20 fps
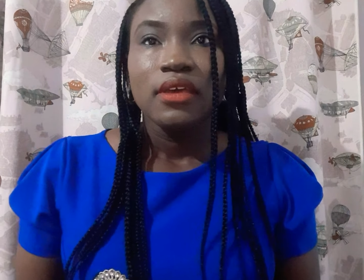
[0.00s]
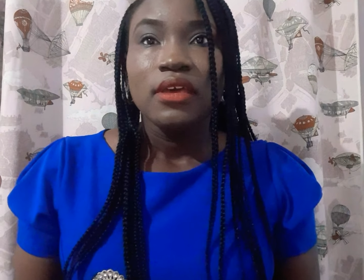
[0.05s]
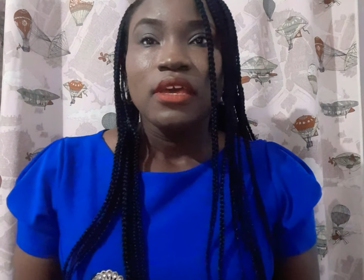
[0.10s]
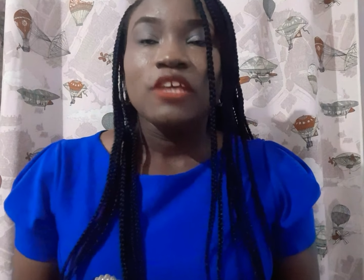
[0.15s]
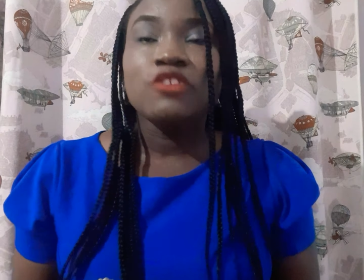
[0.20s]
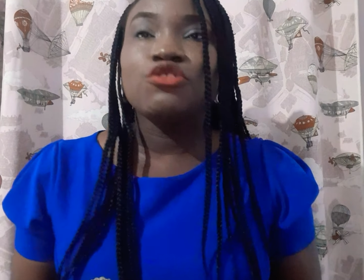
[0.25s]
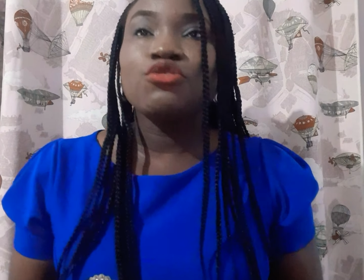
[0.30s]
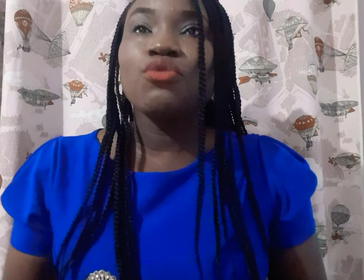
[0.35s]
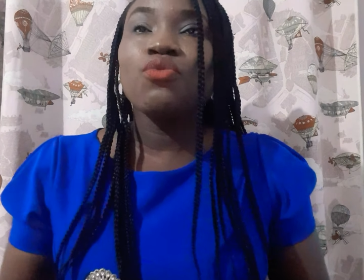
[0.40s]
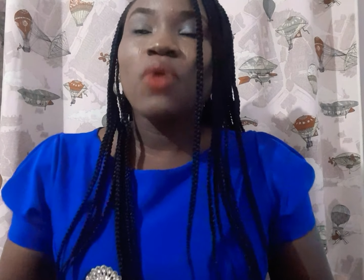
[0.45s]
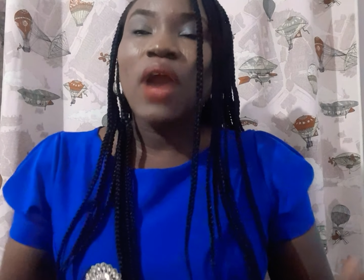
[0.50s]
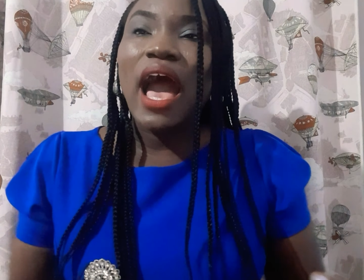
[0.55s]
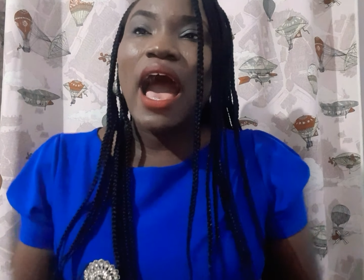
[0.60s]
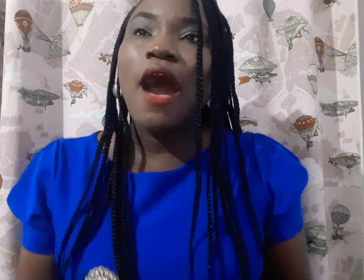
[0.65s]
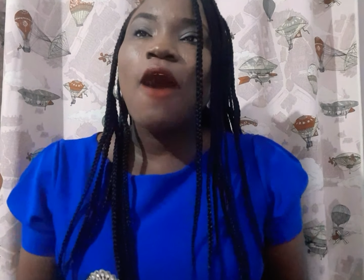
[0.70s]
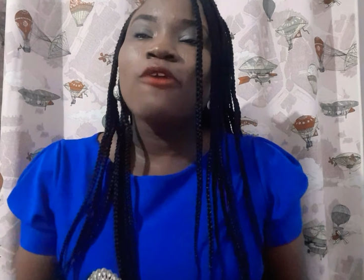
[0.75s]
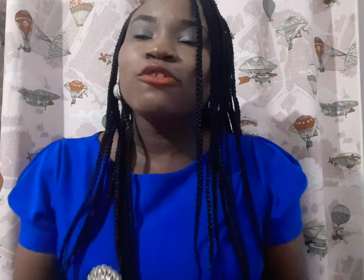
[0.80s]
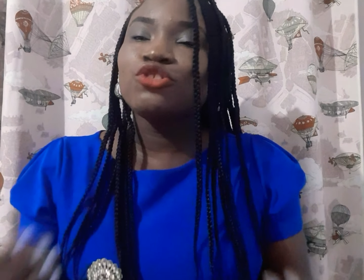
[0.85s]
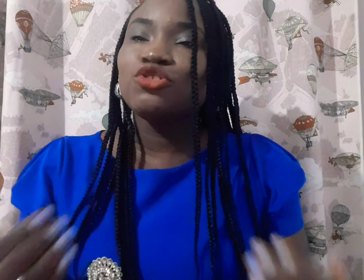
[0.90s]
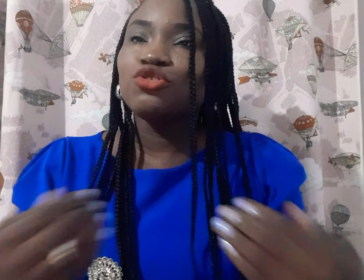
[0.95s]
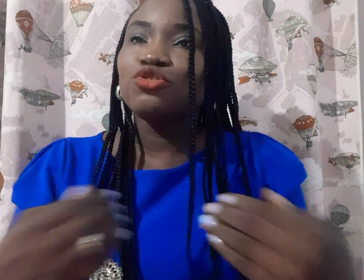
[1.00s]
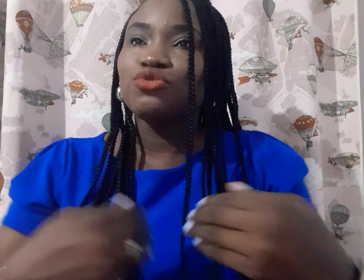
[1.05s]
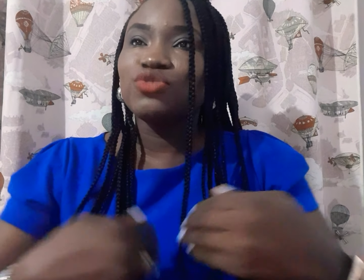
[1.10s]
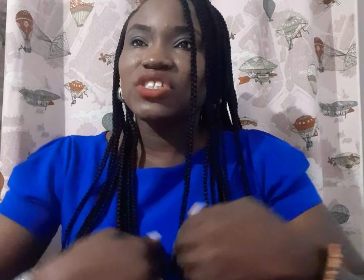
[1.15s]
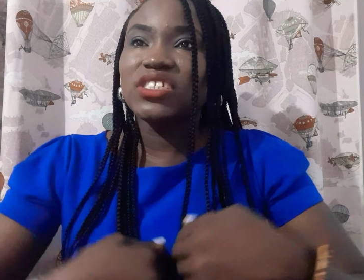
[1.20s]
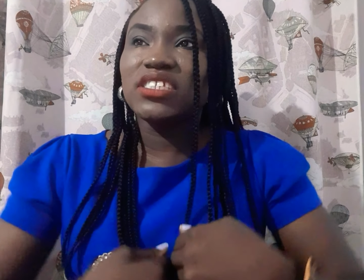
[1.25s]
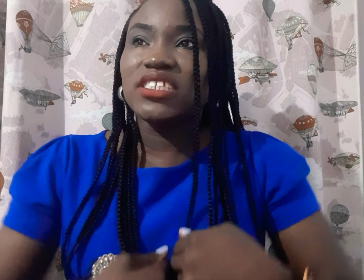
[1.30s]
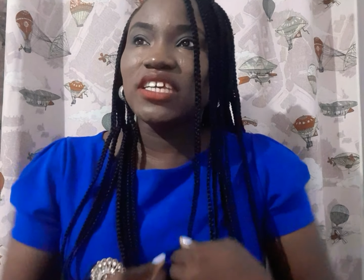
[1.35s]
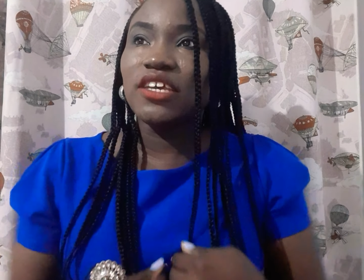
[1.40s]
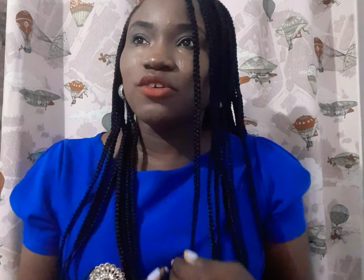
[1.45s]
And so how do you
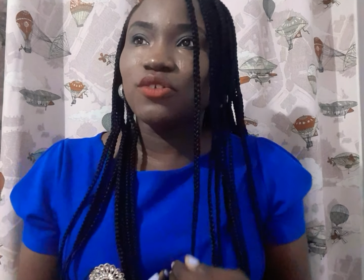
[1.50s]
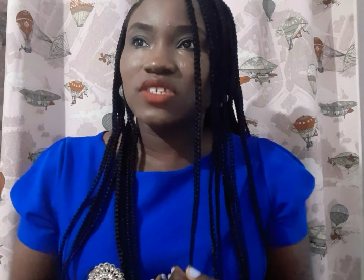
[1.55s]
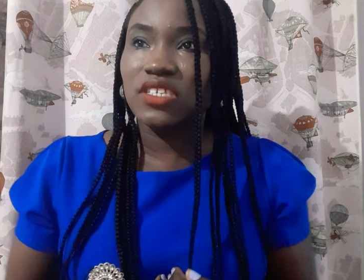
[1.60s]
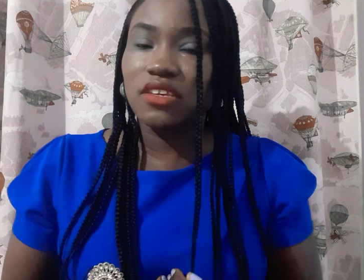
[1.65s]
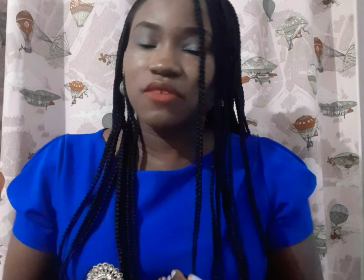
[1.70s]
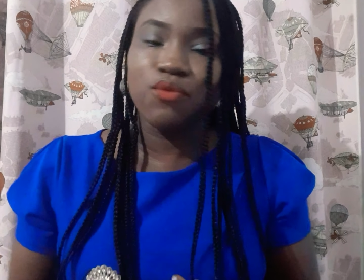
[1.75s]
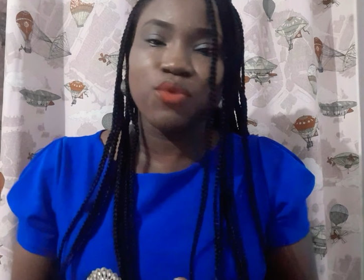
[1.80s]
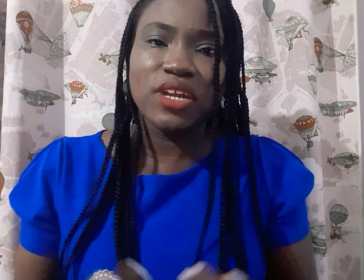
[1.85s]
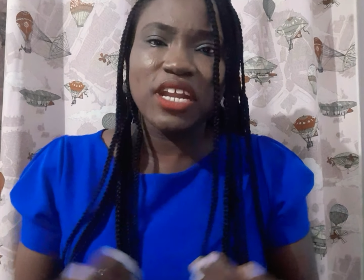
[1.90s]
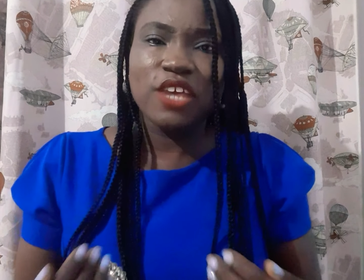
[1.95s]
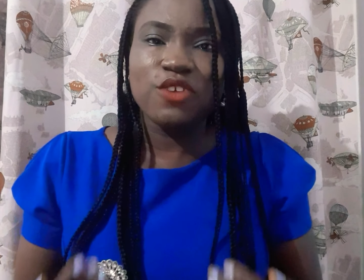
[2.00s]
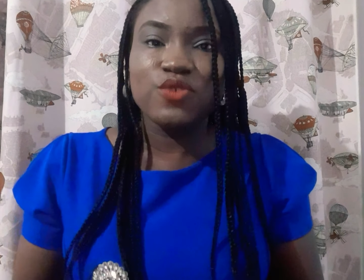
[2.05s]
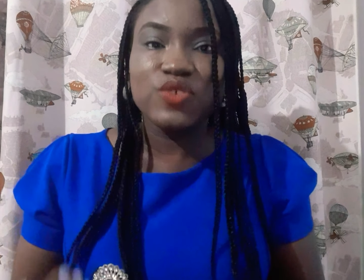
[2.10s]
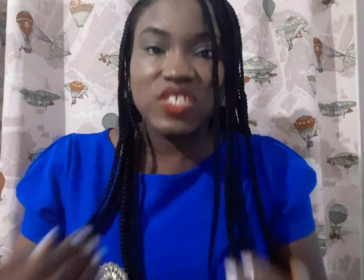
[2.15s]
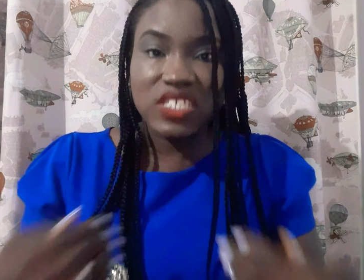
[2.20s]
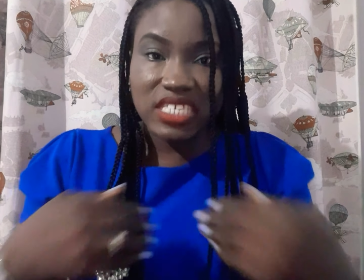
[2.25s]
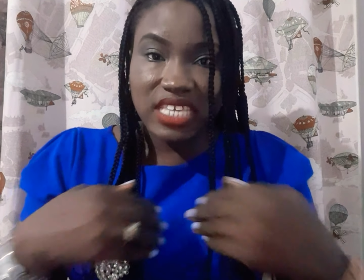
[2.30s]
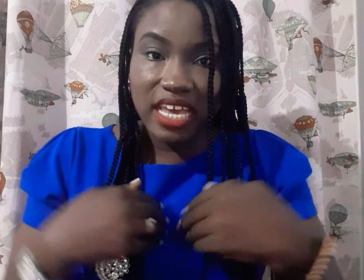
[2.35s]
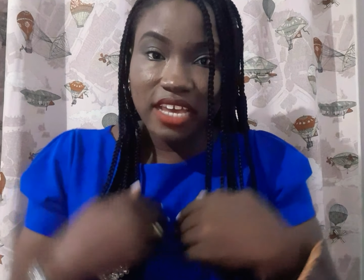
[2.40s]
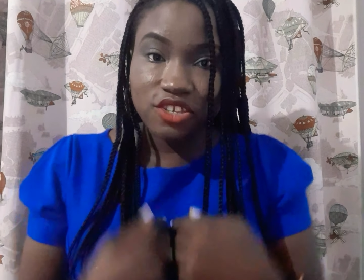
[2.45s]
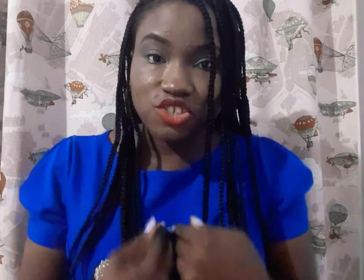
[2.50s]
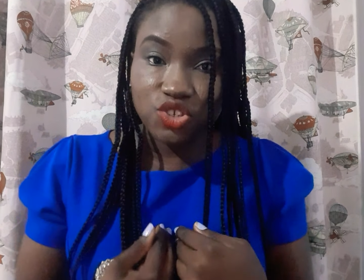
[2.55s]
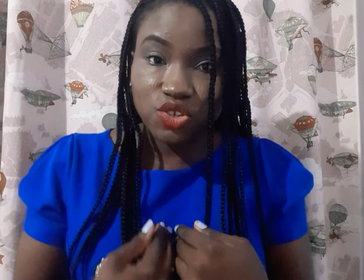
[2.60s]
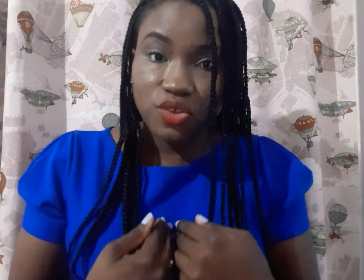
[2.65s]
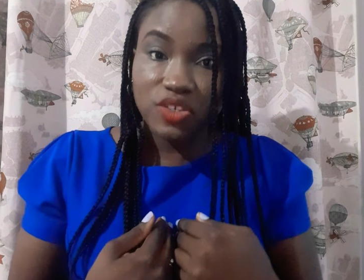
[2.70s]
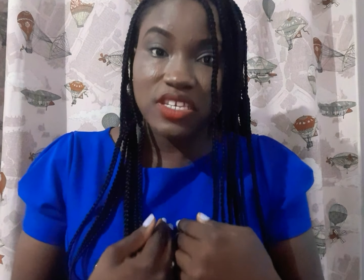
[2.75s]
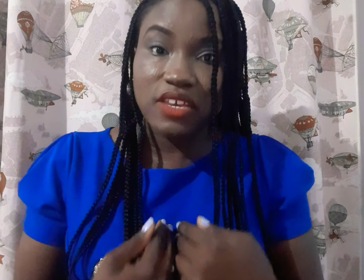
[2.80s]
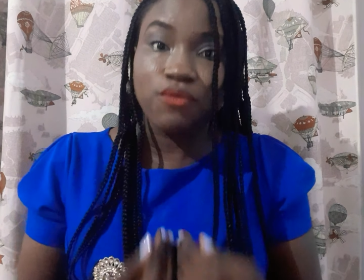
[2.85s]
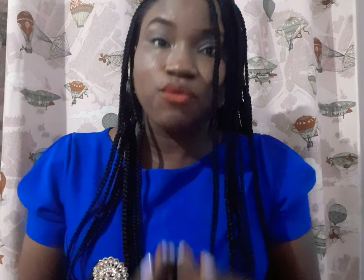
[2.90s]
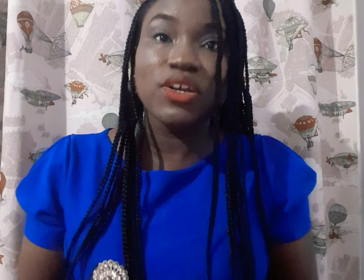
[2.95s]
see yourself? What are you saying to yourself?